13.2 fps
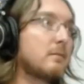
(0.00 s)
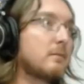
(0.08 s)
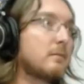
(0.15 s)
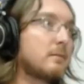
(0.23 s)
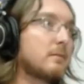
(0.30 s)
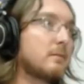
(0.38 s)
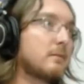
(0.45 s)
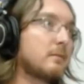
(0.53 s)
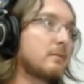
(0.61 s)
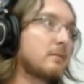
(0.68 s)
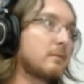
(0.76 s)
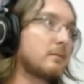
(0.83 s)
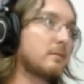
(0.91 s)

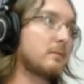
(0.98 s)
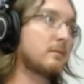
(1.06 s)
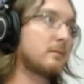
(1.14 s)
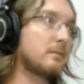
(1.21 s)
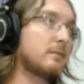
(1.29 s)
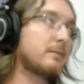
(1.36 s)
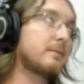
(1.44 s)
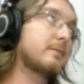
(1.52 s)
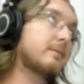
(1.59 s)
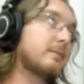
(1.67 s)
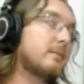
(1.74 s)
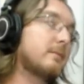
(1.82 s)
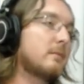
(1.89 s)

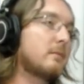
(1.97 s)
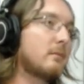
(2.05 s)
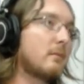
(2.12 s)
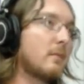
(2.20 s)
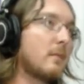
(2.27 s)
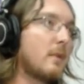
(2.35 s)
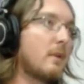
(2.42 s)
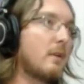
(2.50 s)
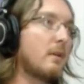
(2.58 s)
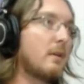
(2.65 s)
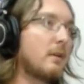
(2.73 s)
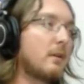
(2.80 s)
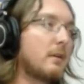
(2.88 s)

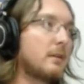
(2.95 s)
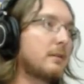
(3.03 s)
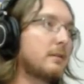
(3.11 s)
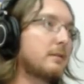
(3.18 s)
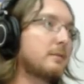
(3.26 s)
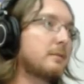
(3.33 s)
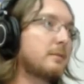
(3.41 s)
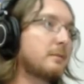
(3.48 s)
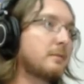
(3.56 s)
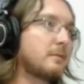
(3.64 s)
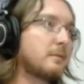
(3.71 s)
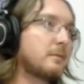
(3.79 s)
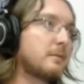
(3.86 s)

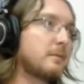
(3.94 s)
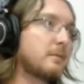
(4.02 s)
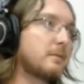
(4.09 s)
(silent)